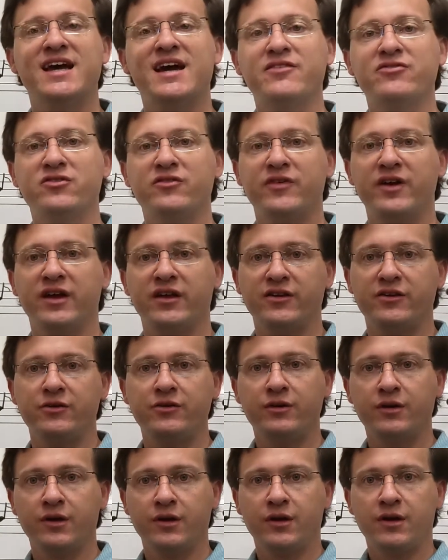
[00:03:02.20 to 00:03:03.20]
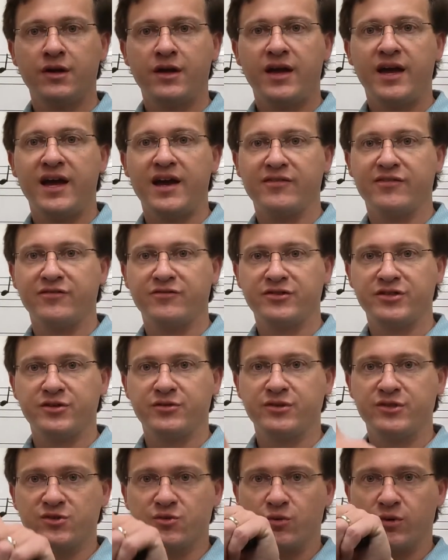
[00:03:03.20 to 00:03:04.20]
half the value. Half of
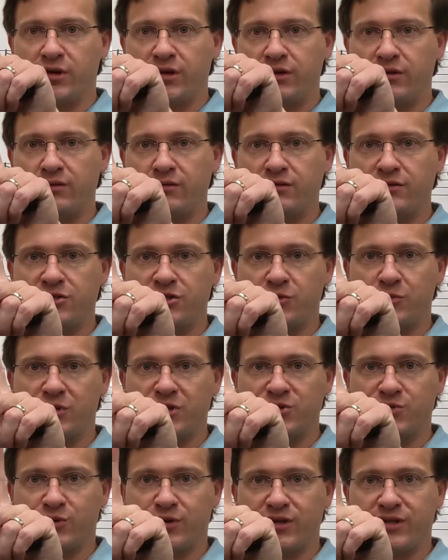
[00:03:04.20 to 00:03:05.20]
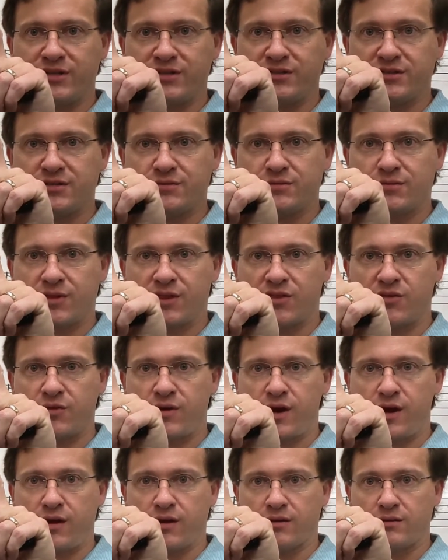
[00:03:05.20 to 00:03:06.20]
2 is 1. 2 plus 1 is
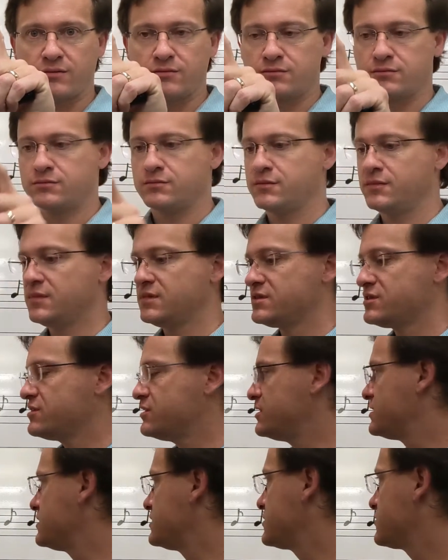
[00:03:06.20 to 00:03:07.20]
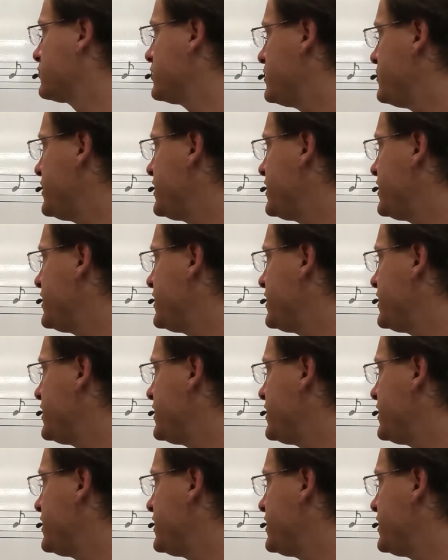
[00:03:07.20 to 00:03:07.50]
3. So this is 3